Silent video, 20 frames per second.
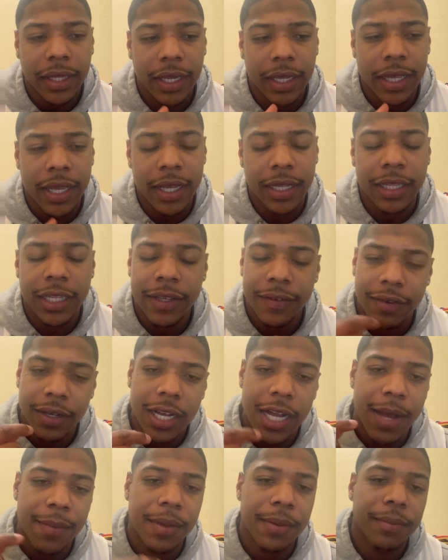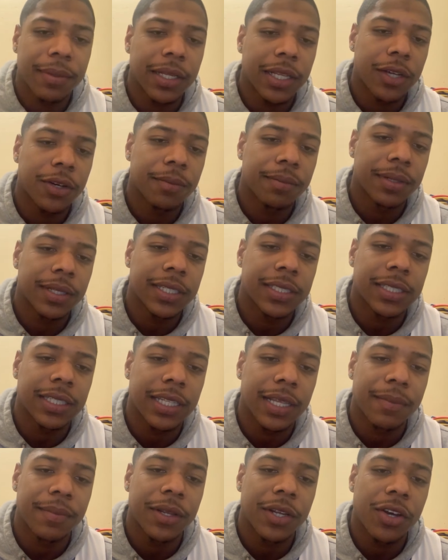yeah, leave a comment below, please, and
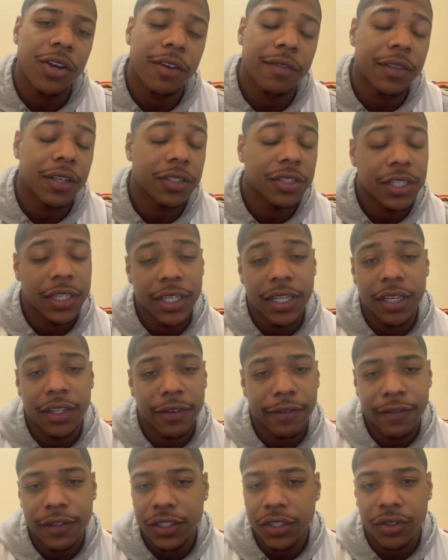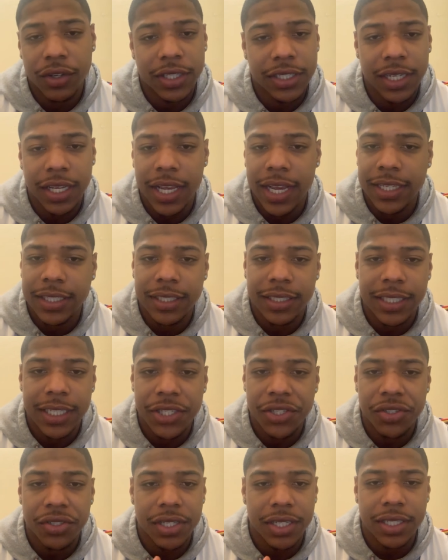let me know if there's any other physical education
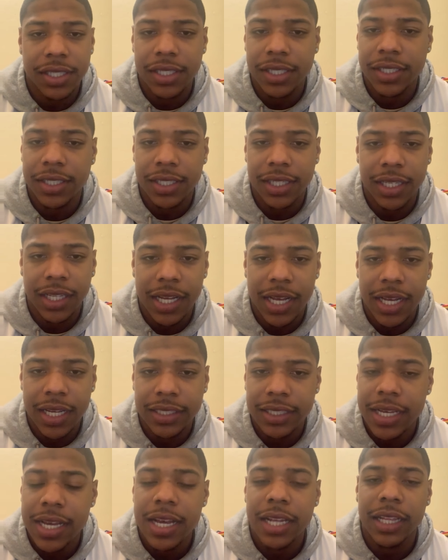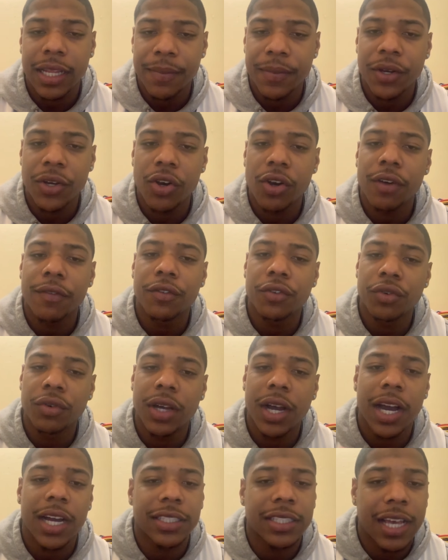teachers that's in this class. Let me know if you
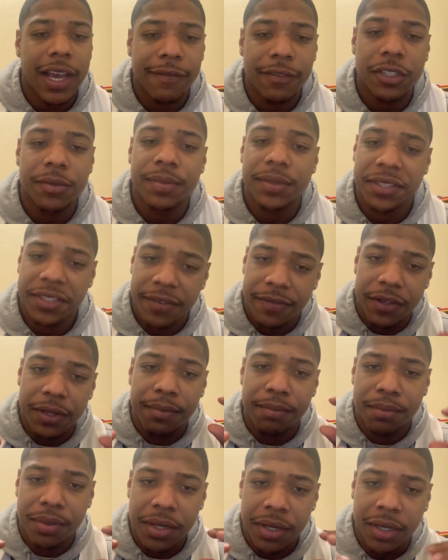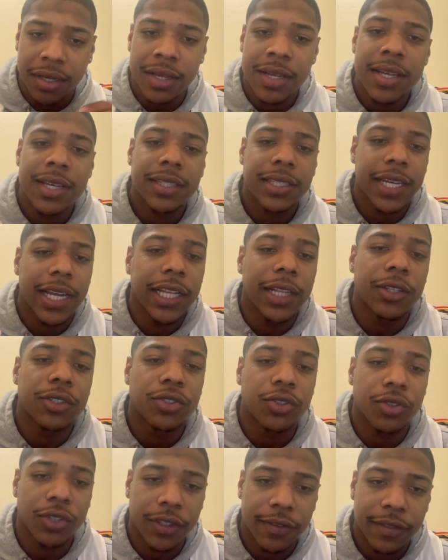guys have a specific book tailored
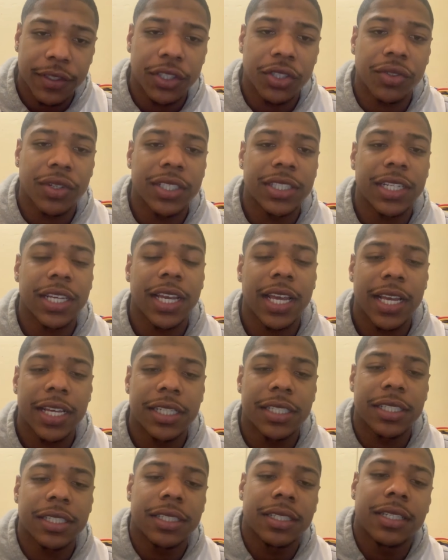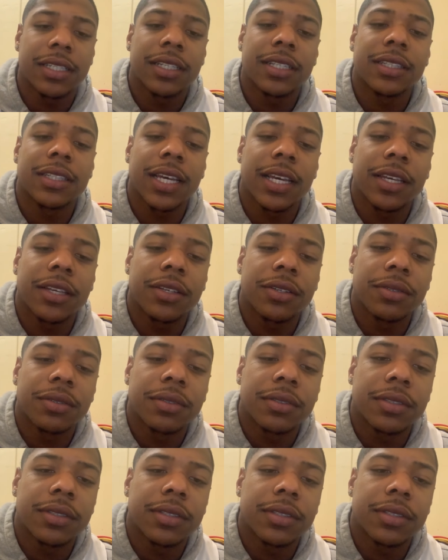towards physical education. Thank you.